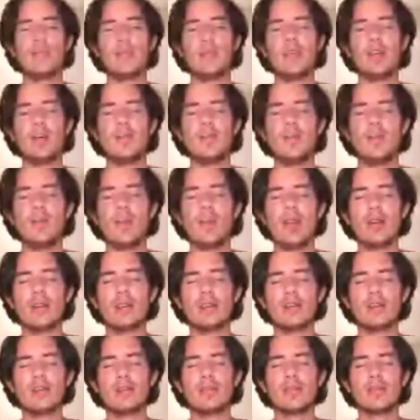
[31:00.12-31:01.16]
become aware
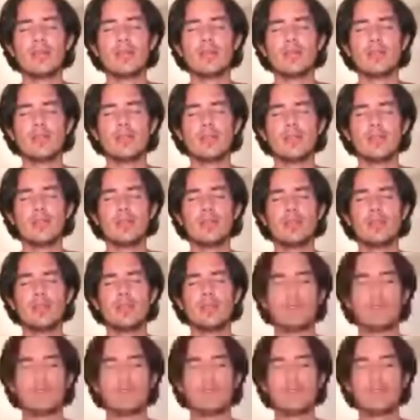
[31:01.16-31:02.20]

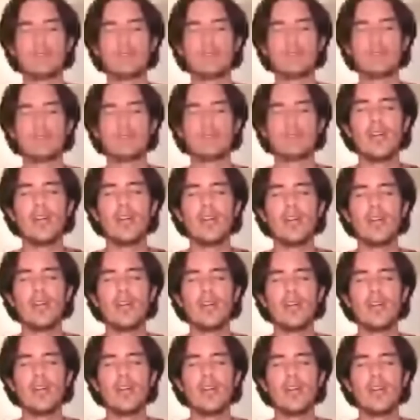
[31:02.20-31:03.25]
that the
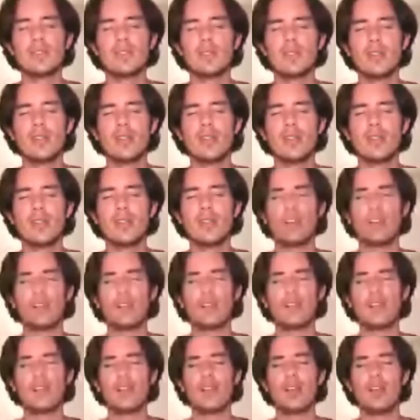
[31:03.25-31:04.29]
concepts
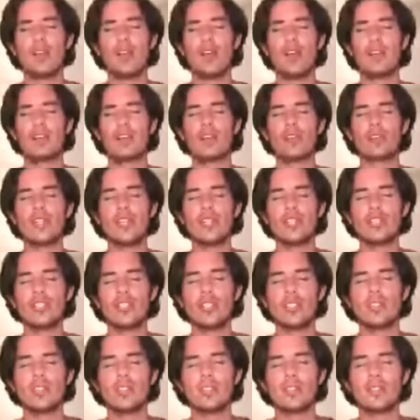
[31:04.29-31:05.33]
of
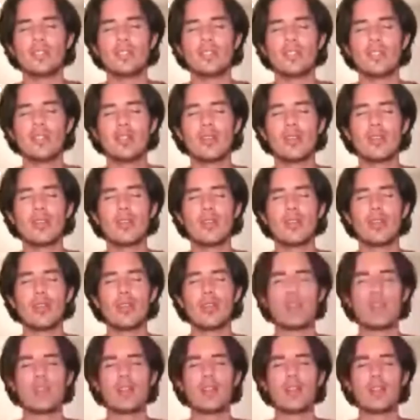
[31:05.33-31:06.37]
cognition
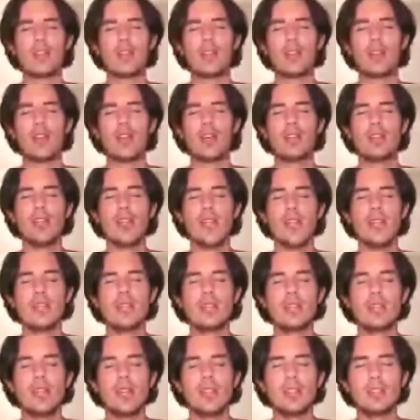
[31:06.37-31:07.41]
and
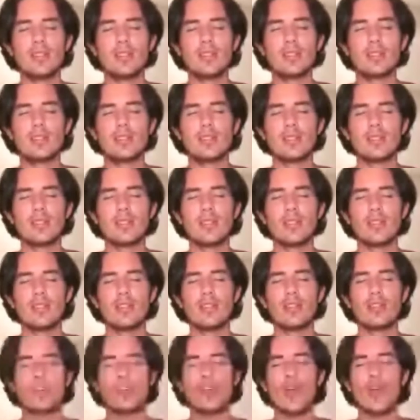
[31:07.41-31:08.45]
ignorance
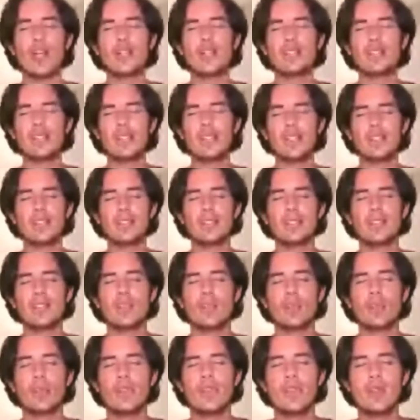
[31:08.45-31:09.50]
coexist
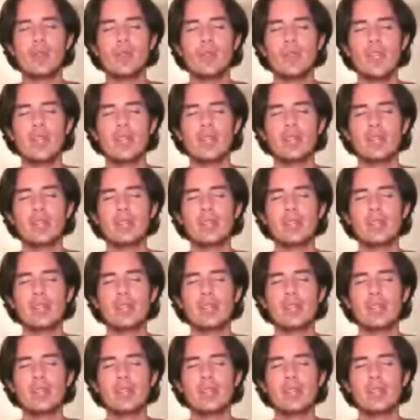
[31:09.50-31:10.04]
within me,